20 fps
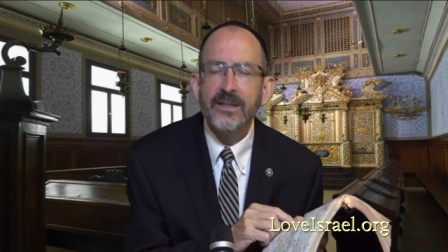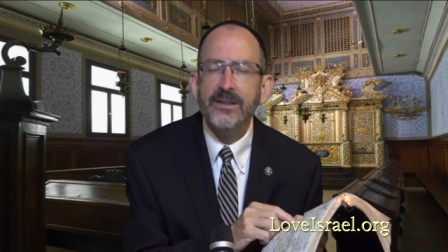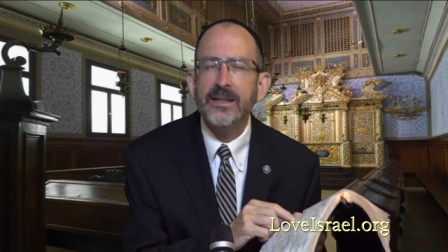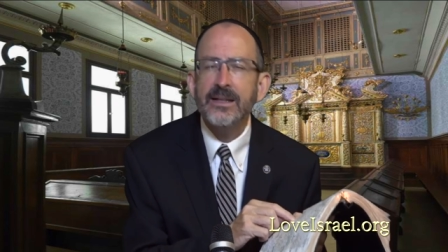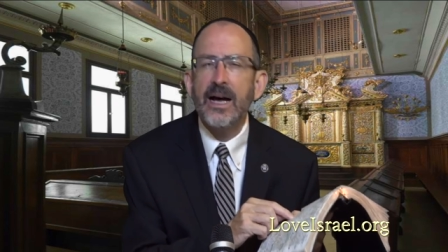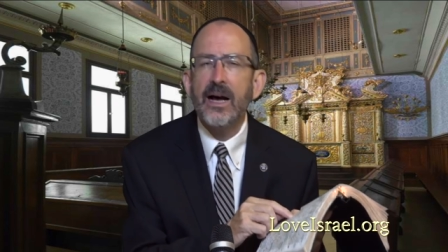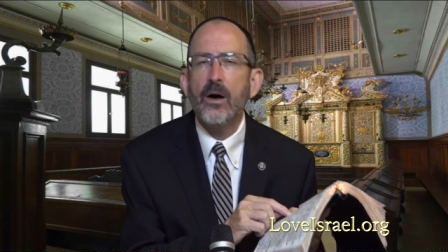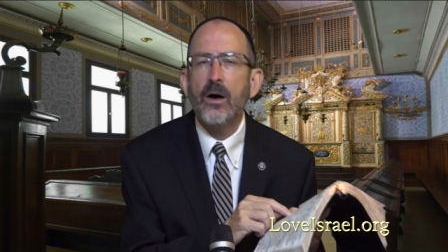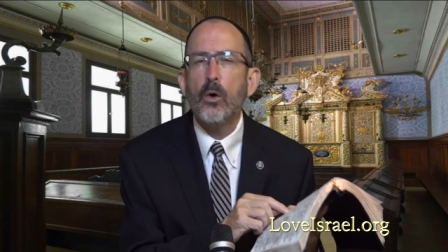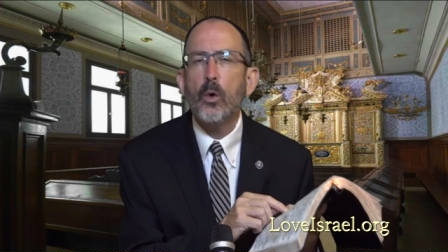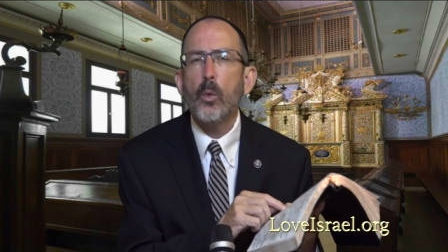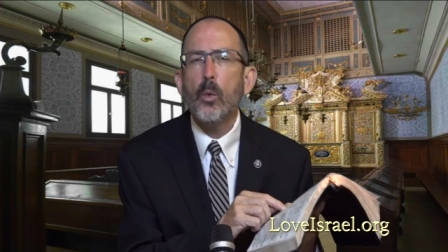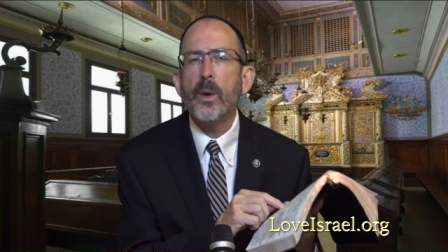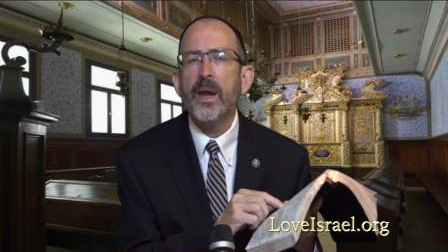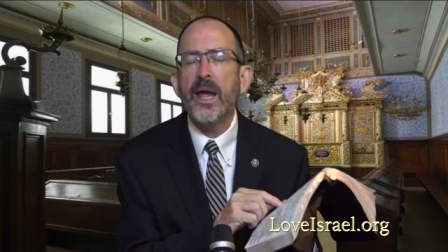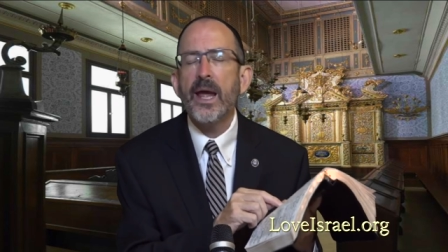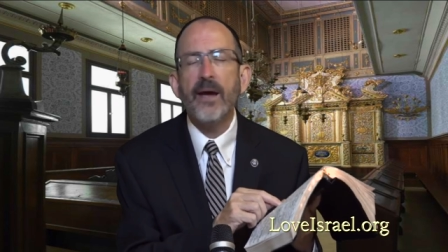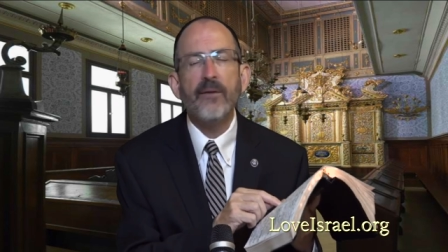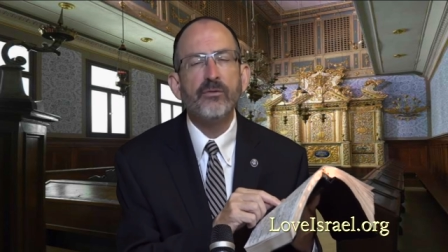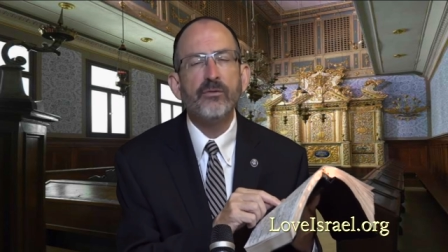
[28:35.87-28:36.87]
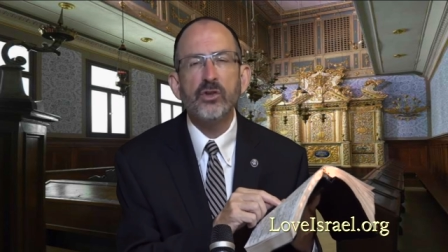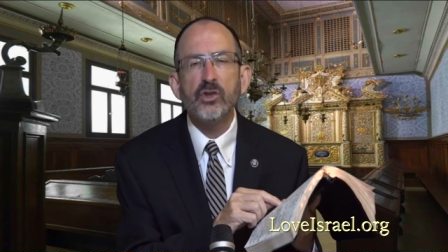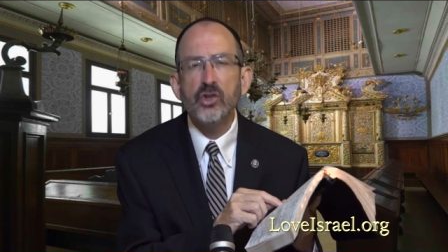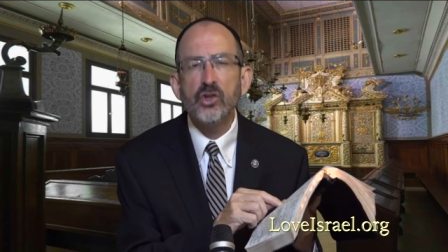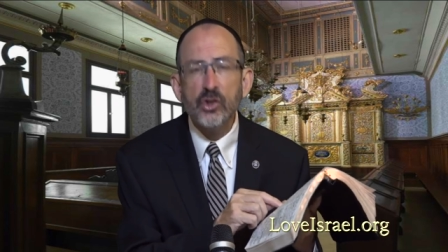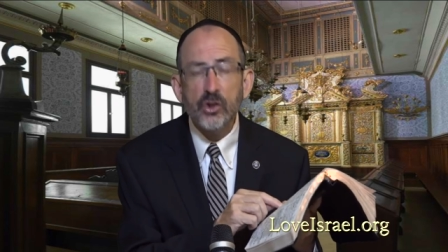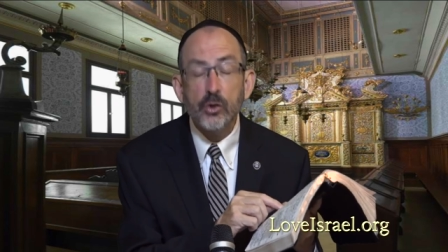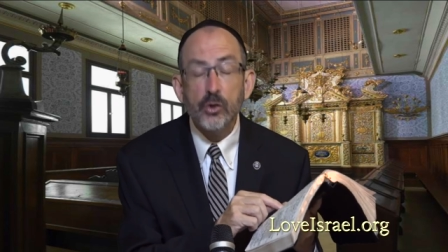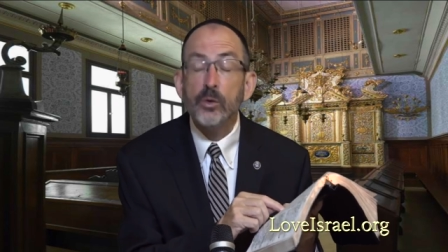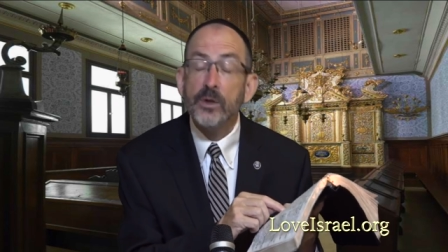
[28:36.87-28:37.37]
Now, we have
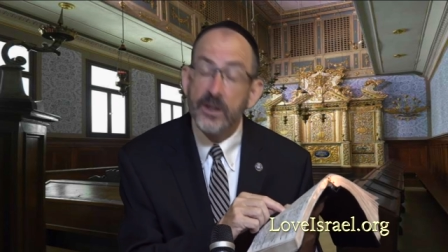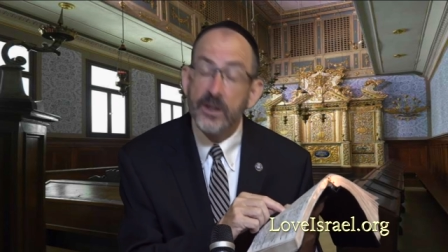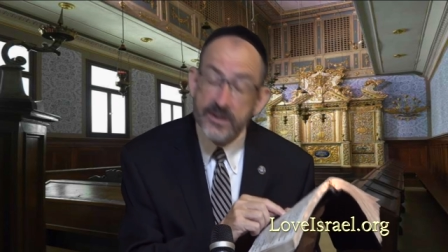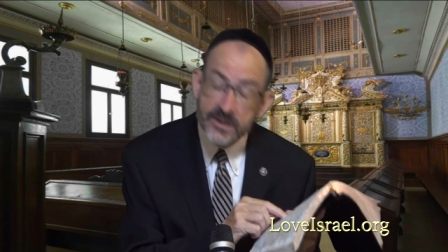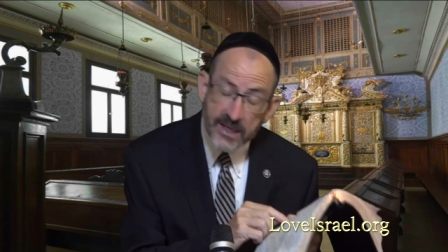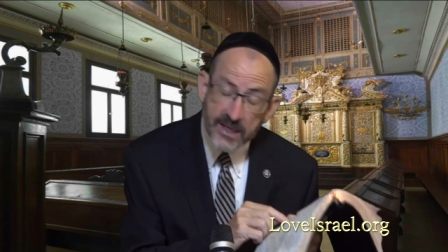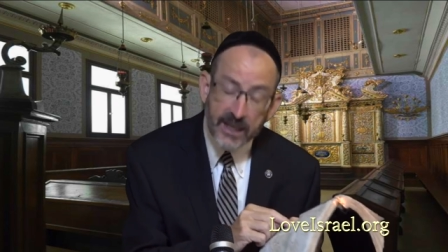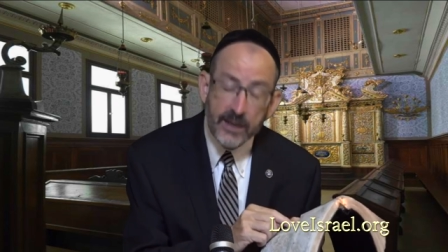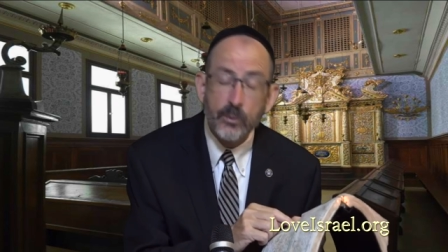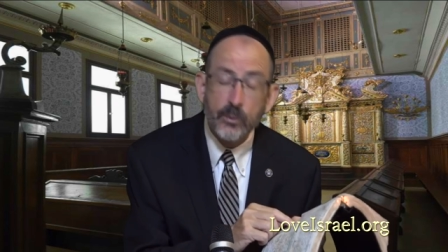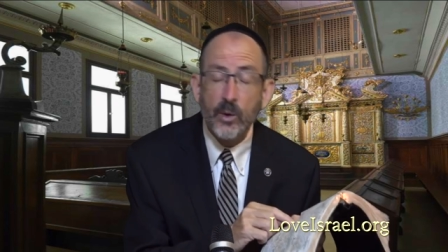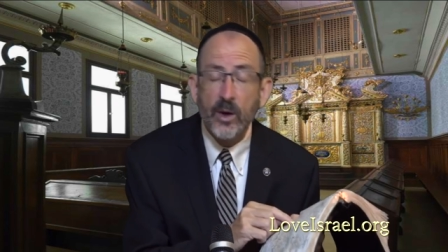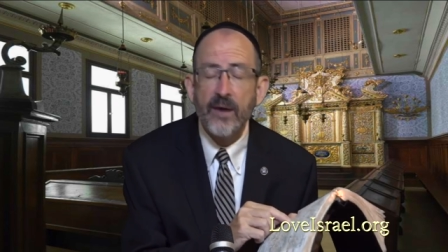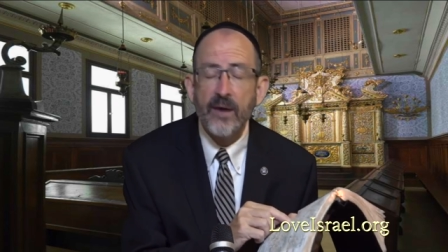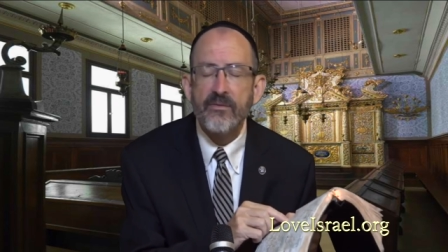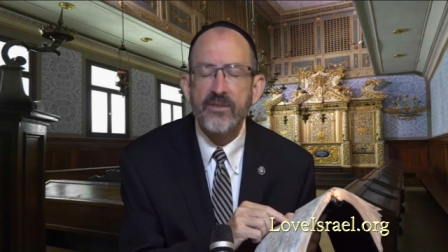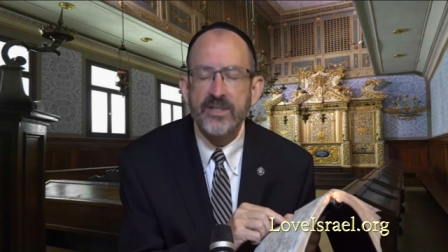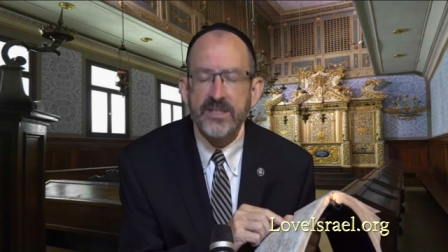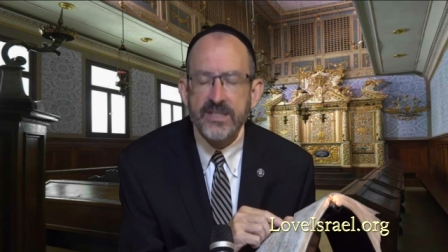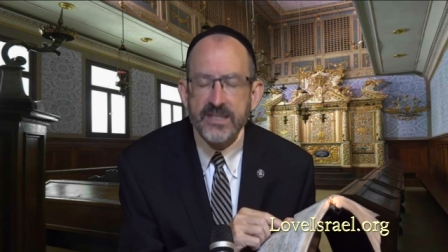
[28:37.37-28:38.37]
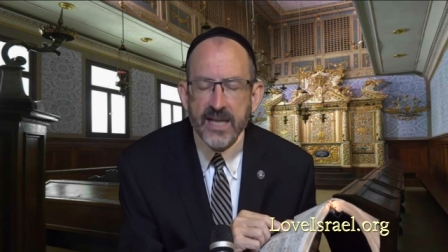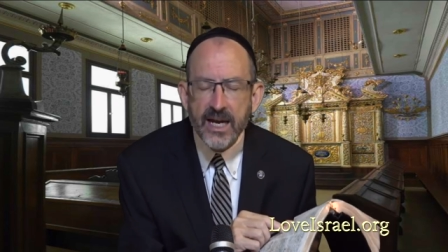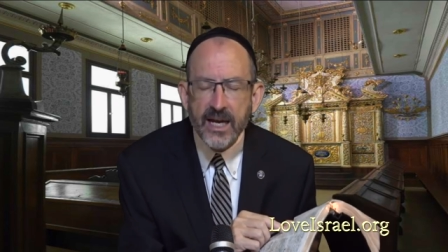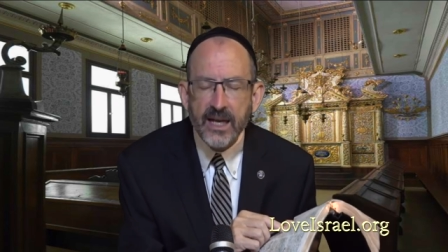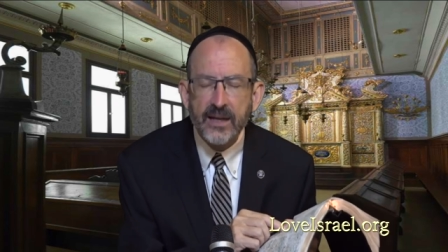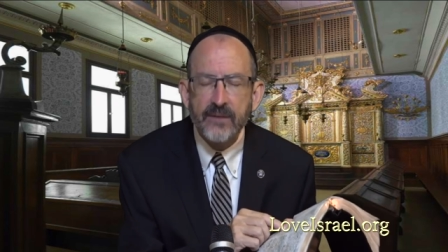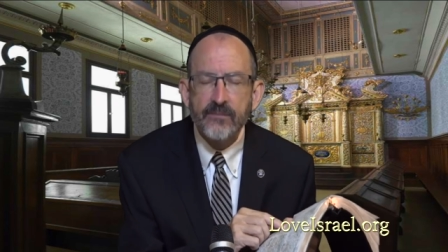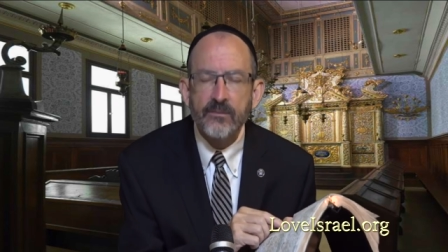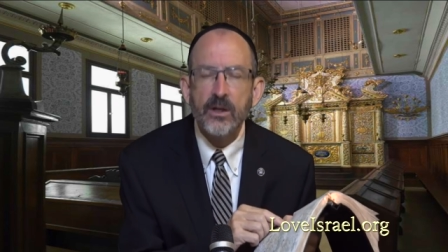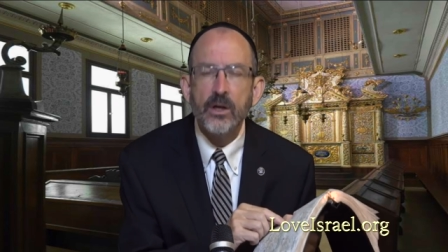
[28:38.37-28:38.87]
two, and the second we'll have the
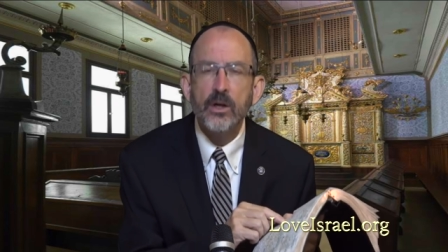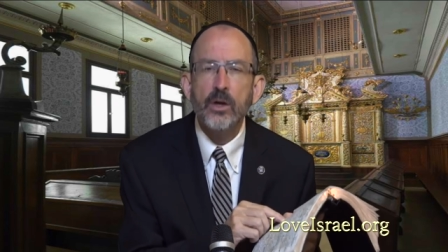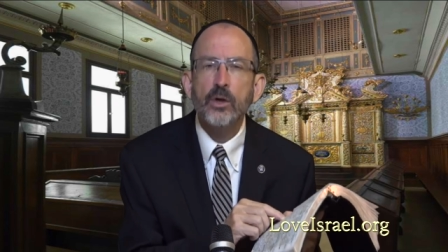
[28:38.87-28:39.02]
second